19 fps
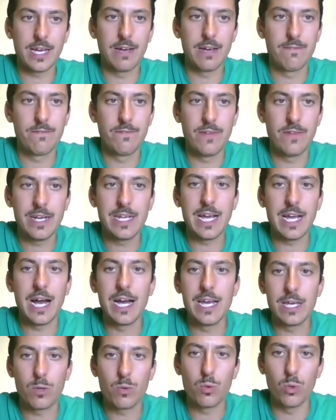a very
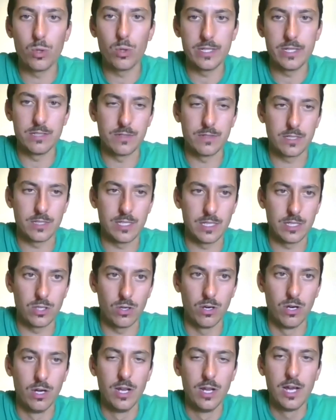high quality Verdicchio.